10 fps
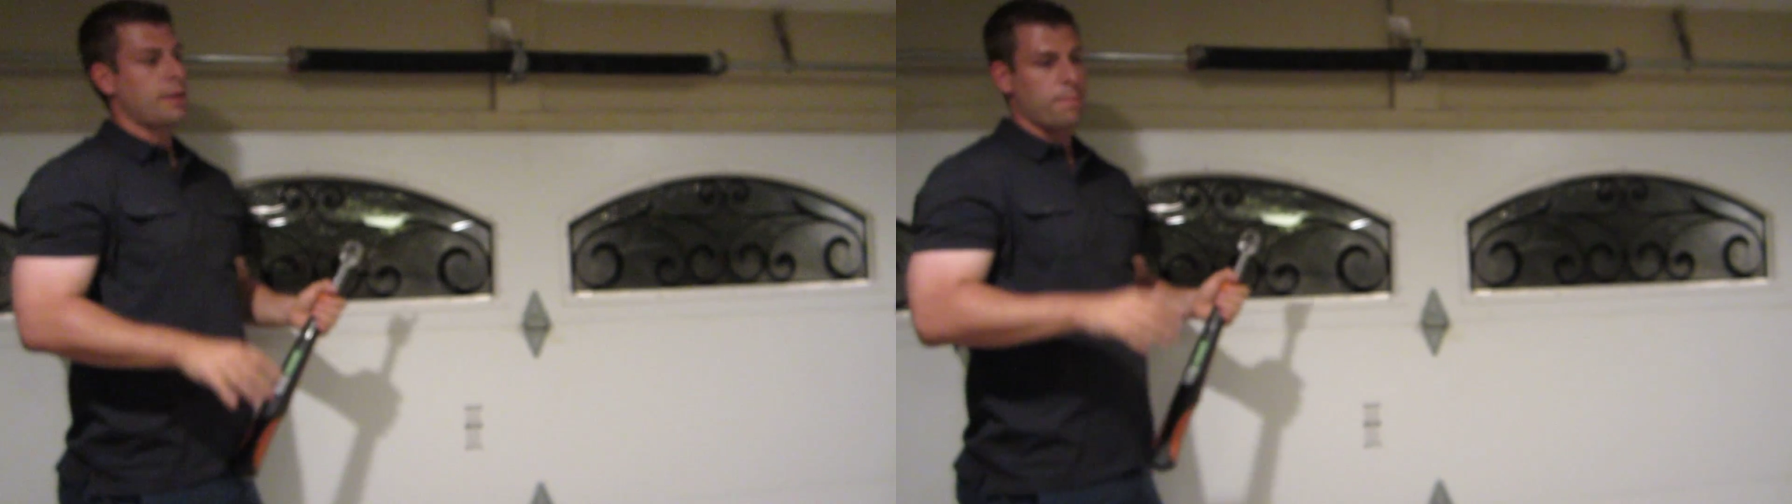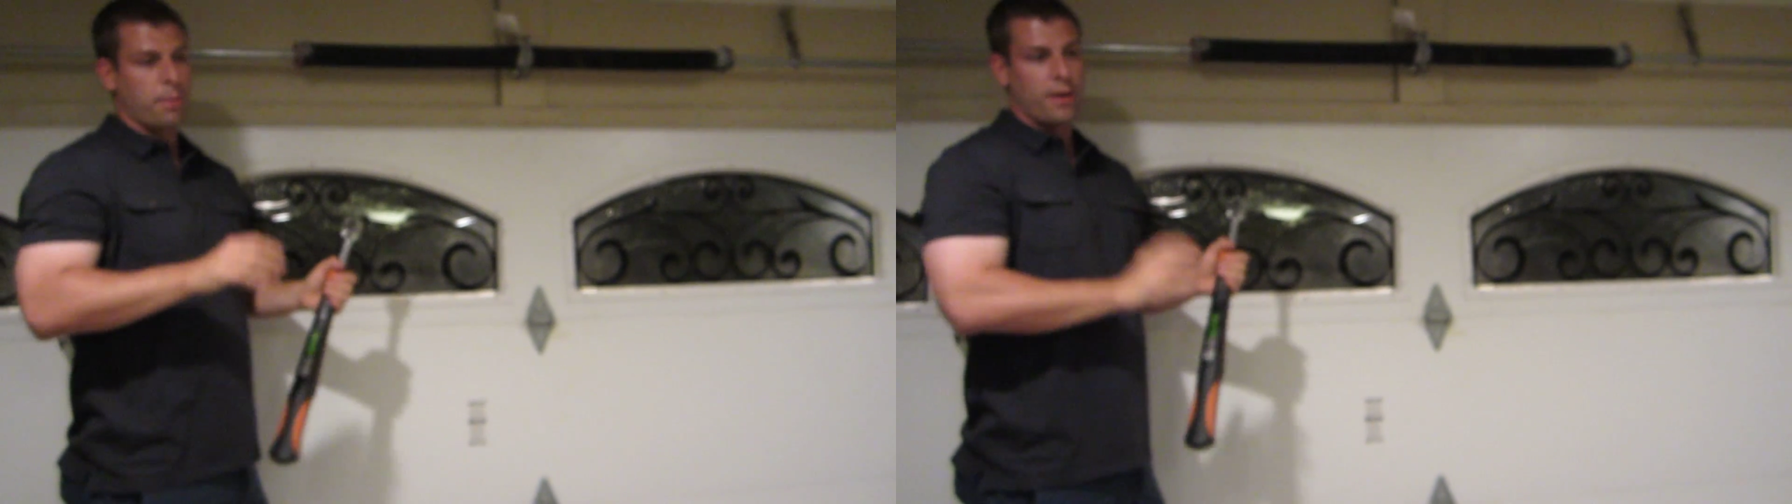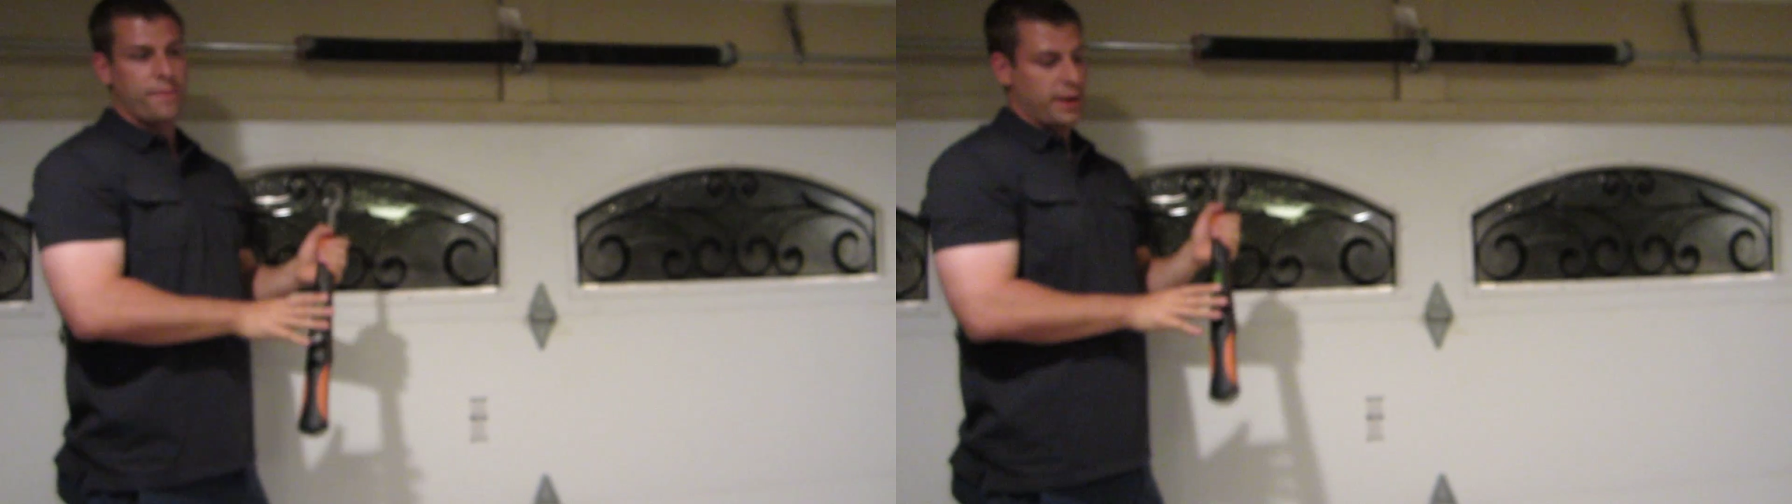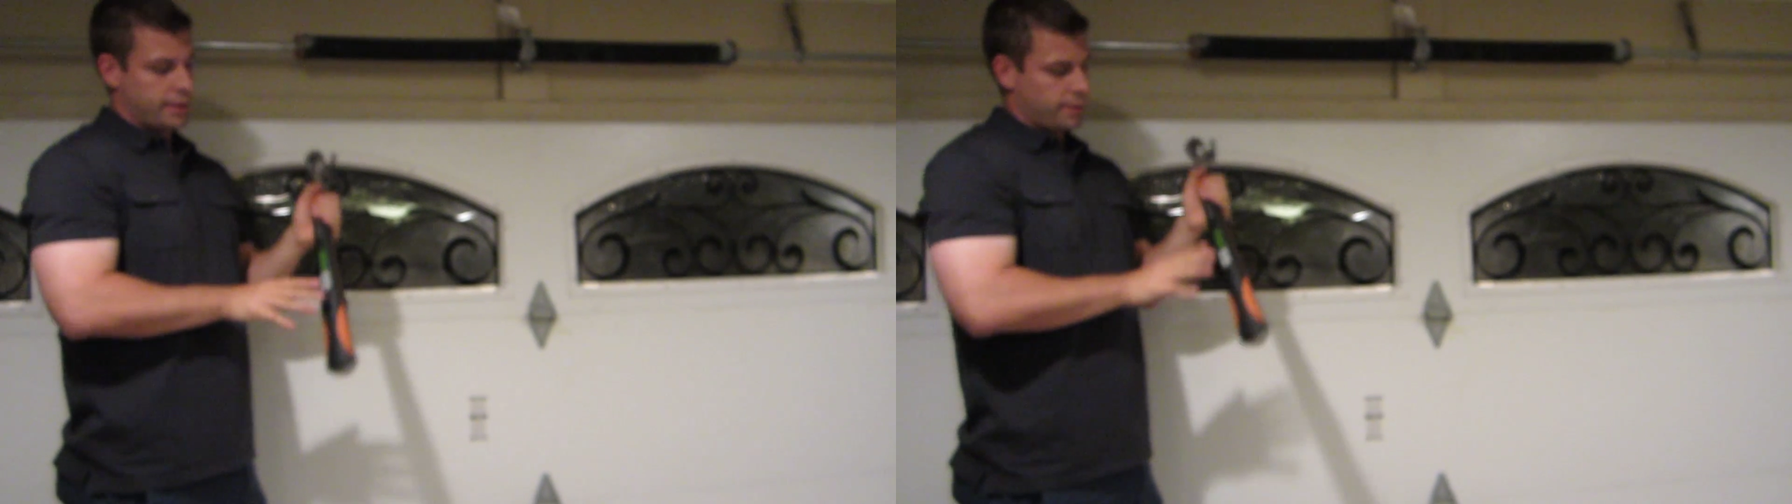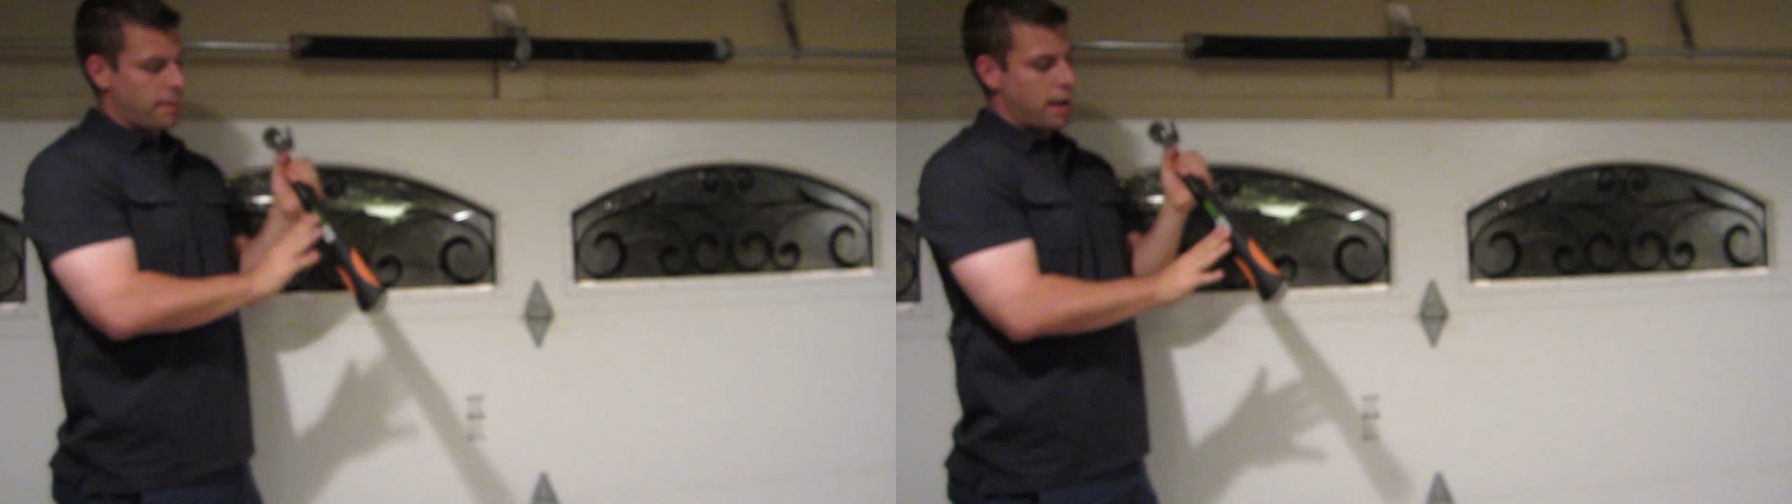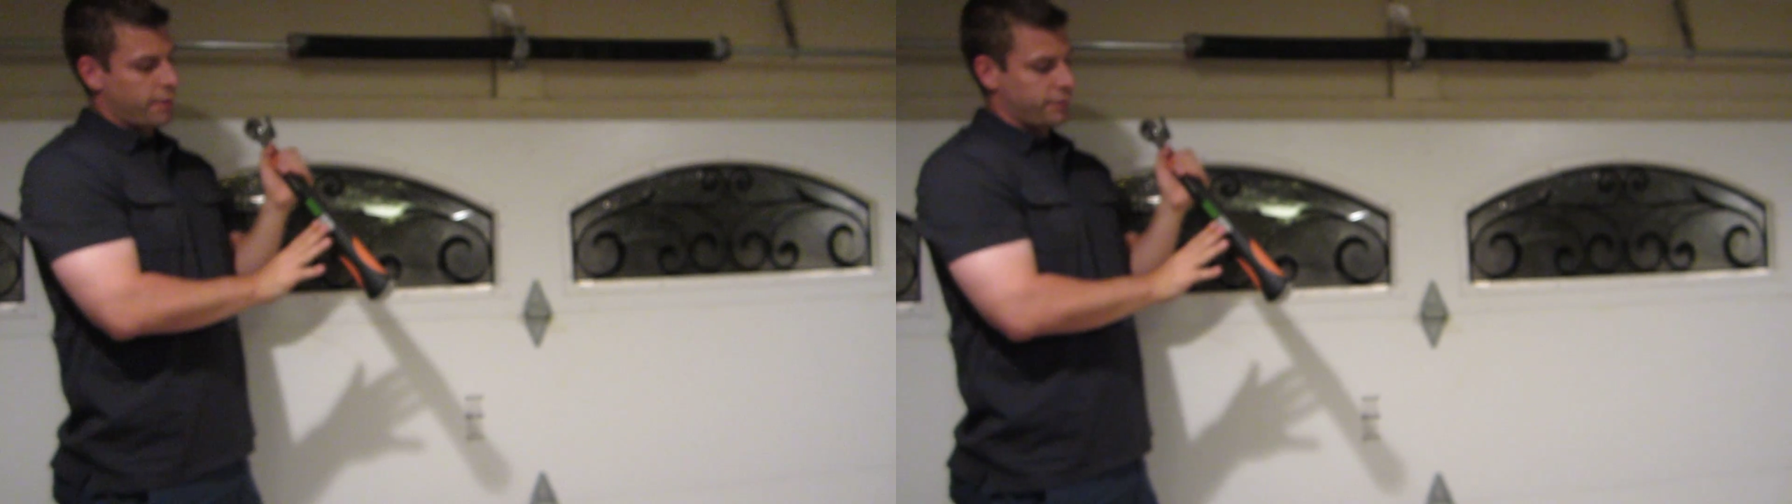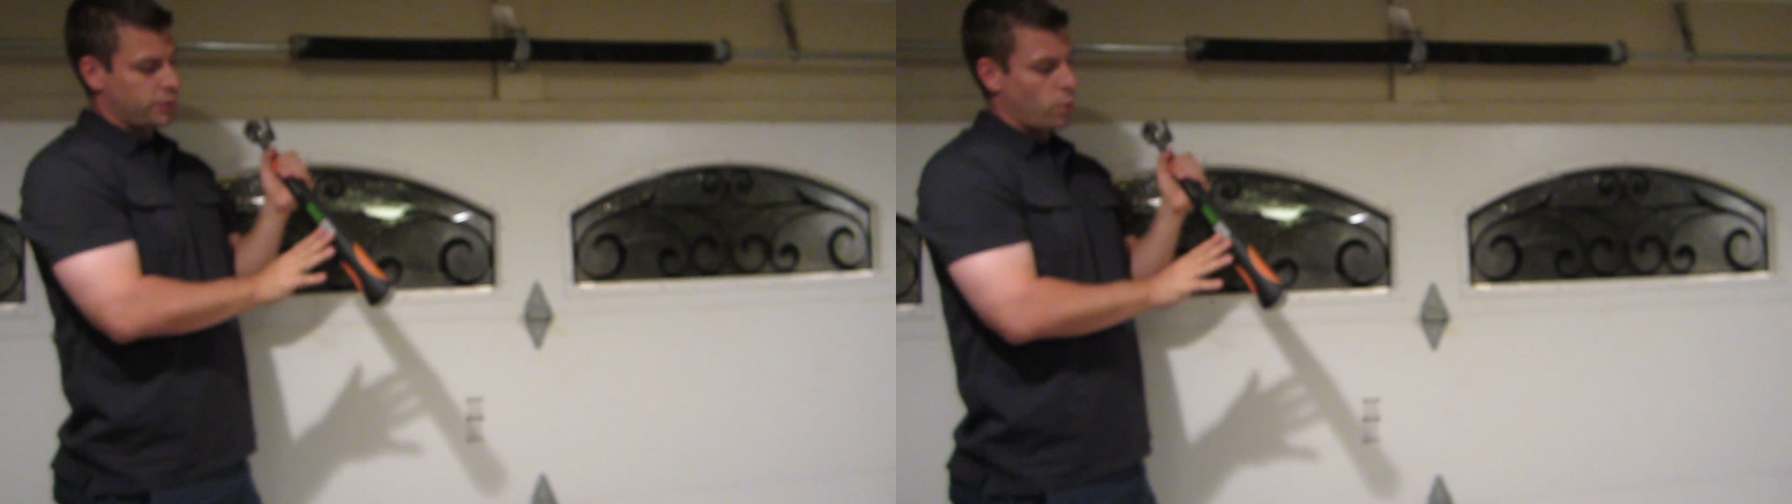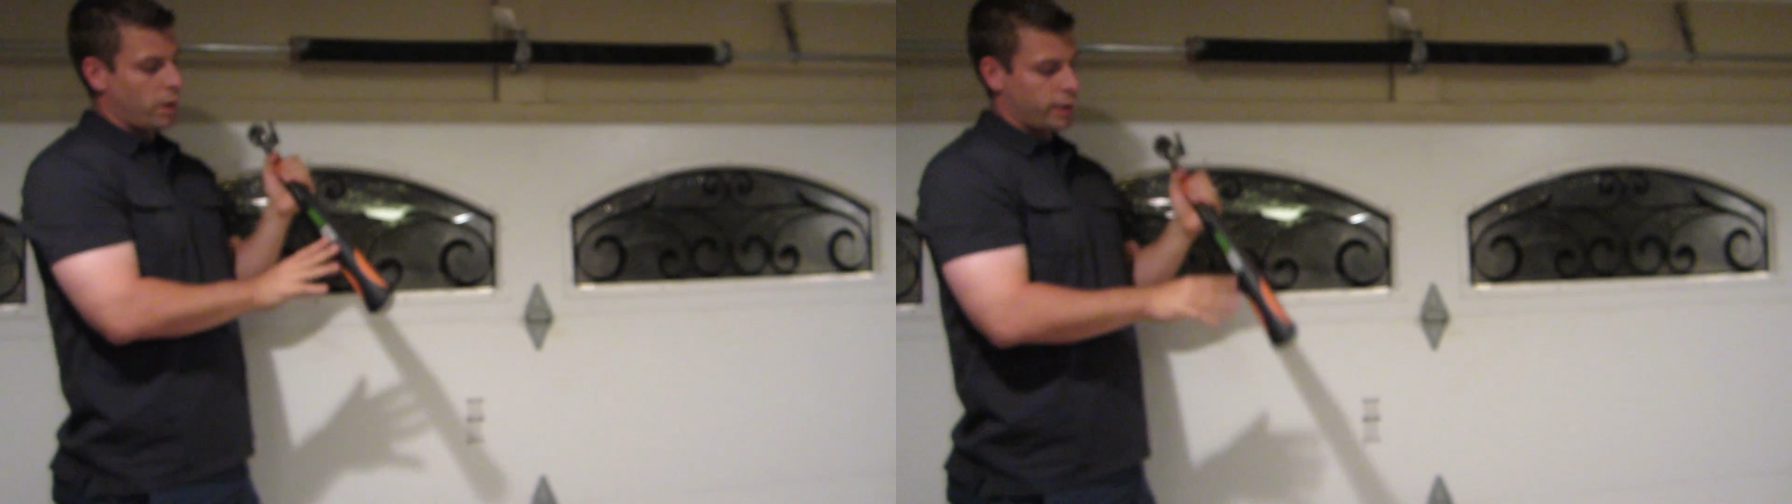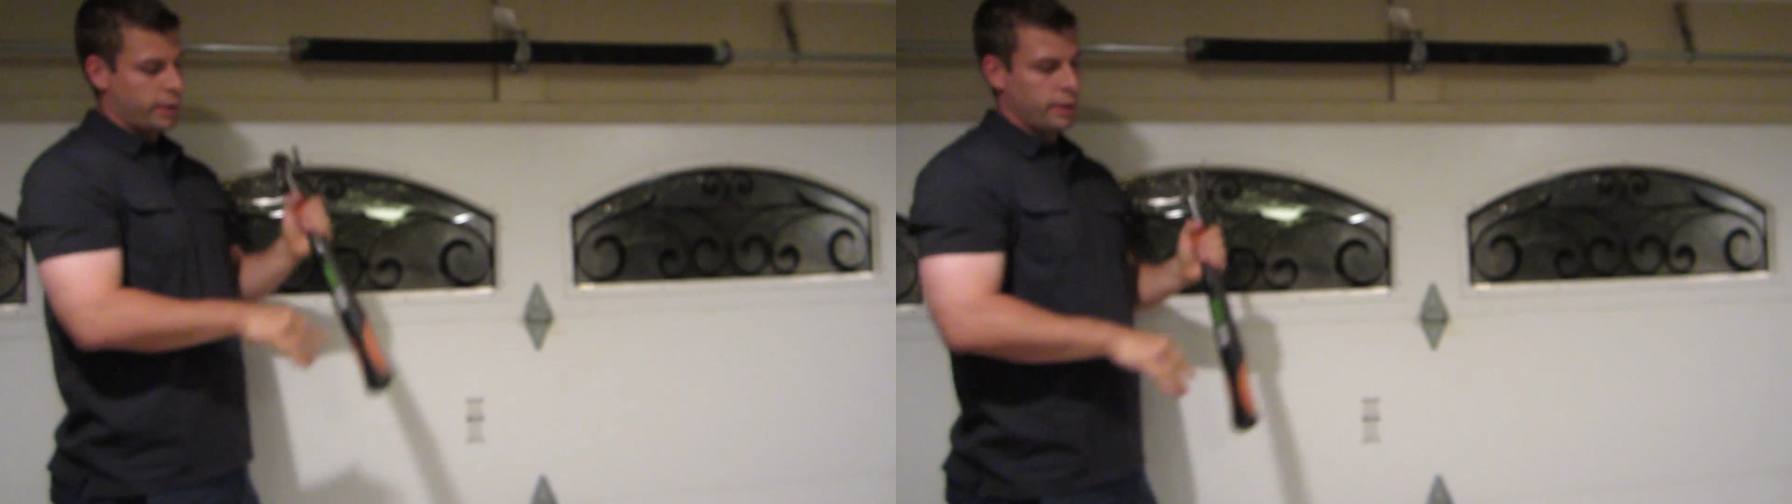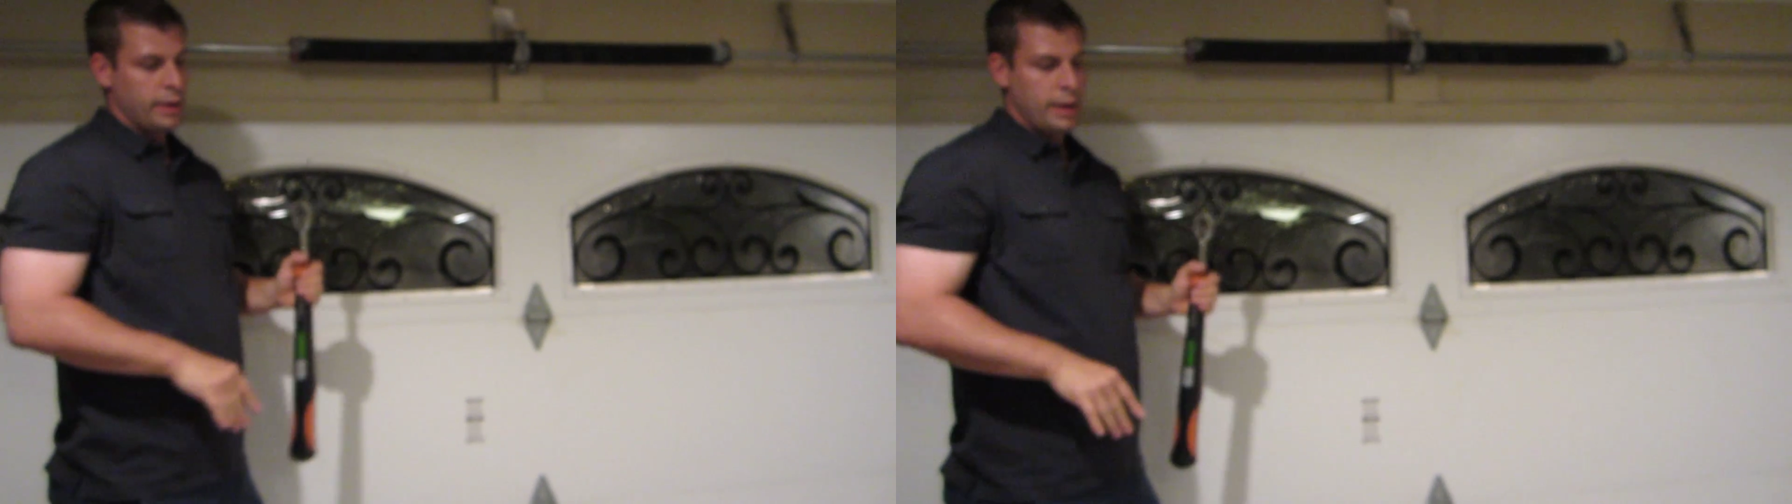the perfect amount of torque.